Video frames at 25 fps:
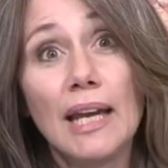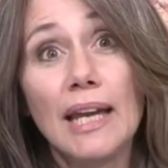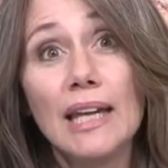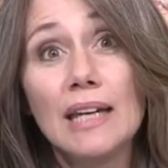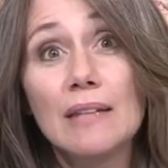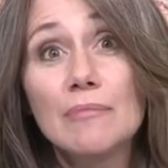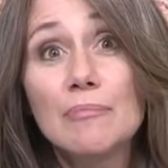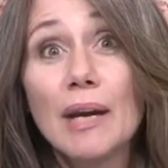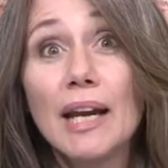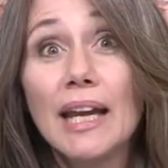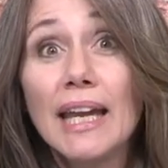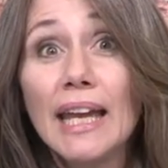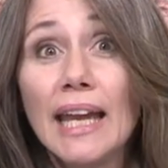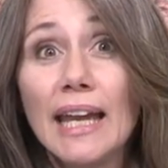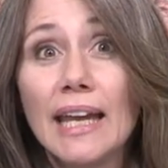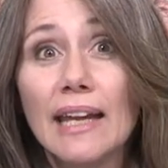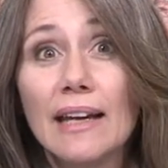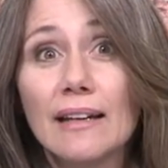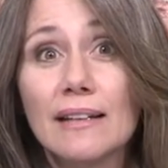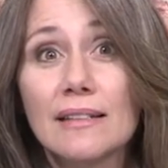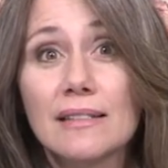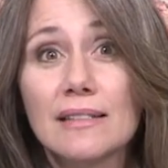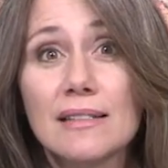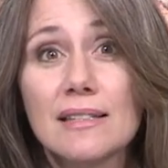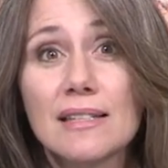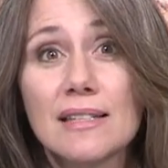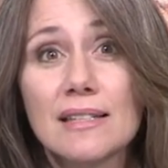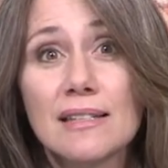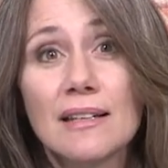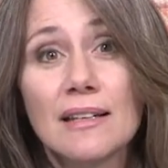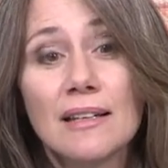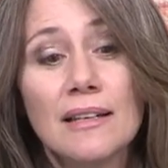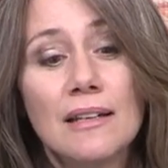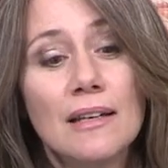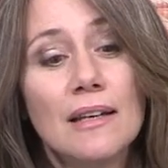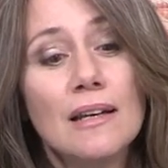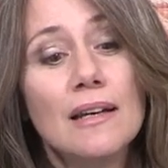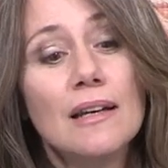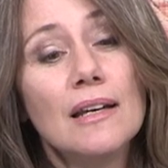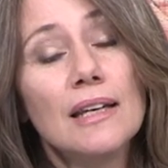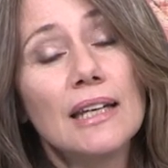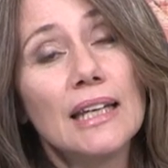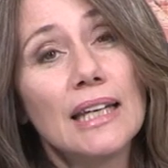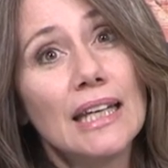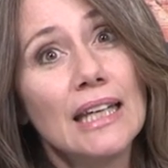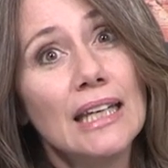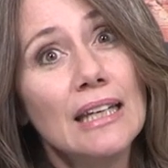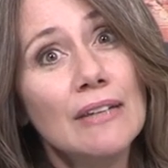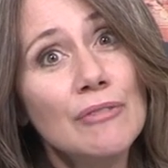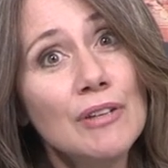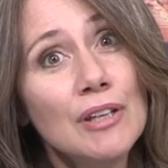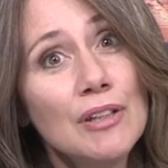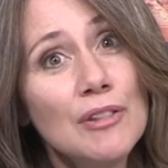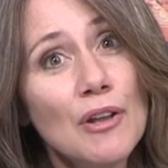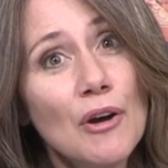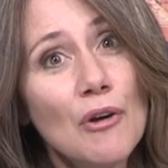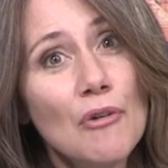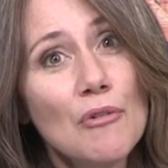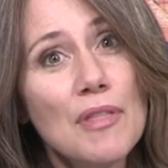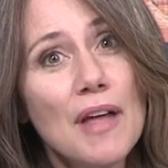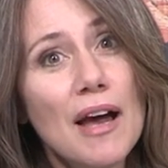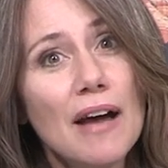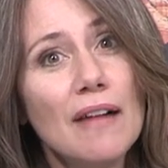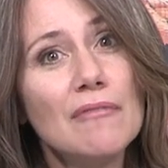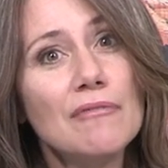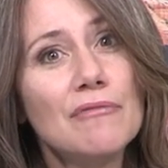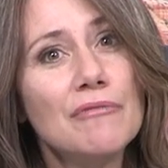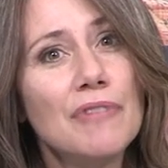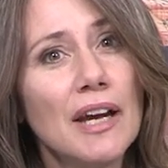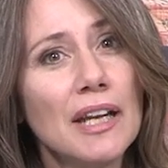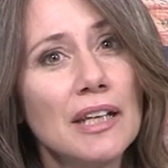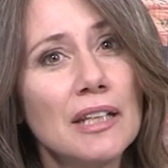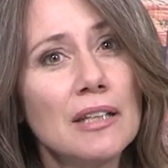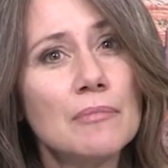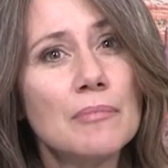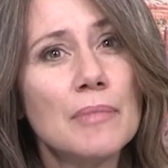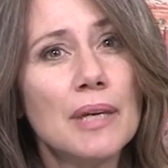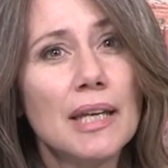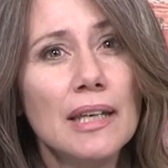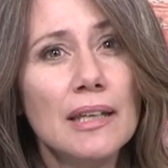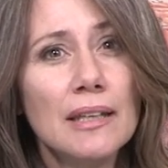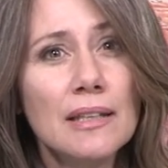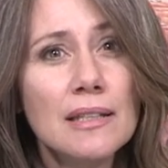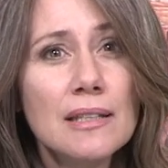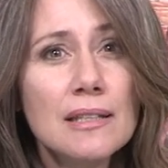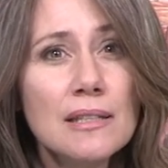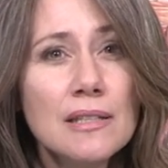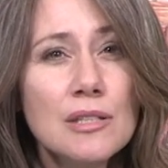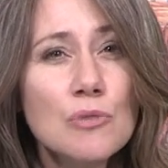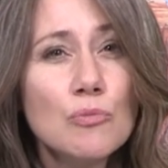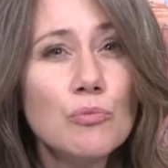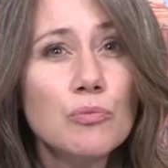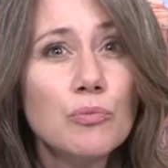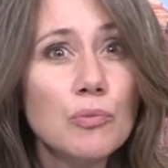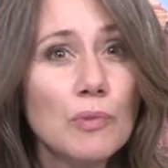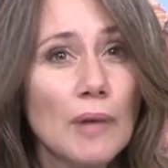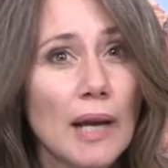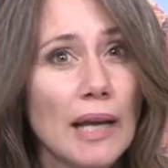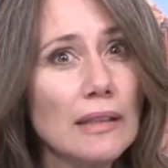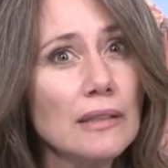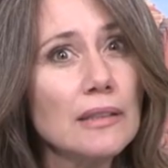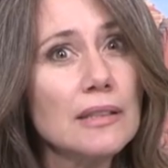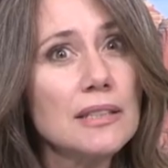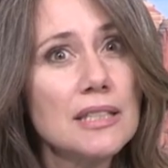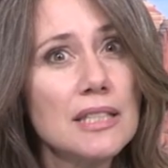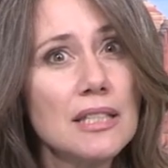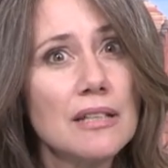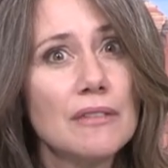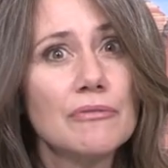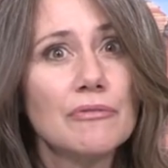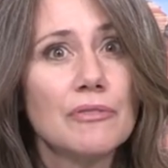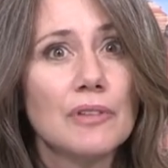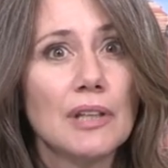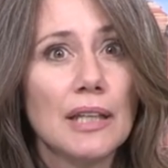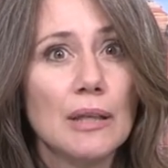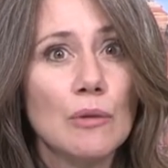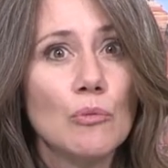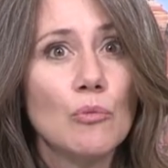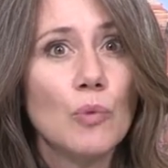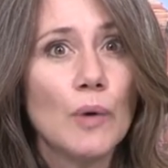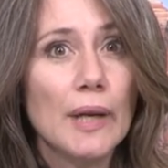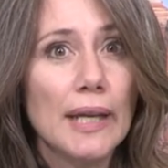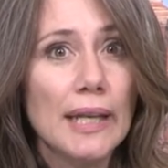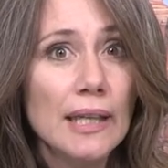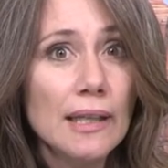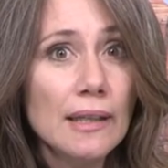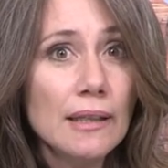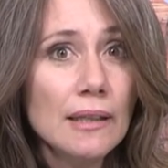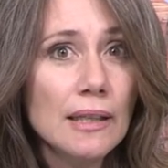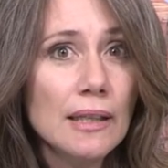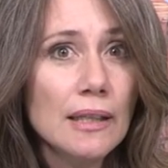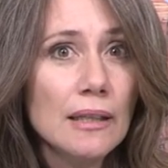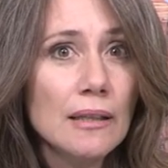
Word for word: and my hands. Even though that venom is relatively weak,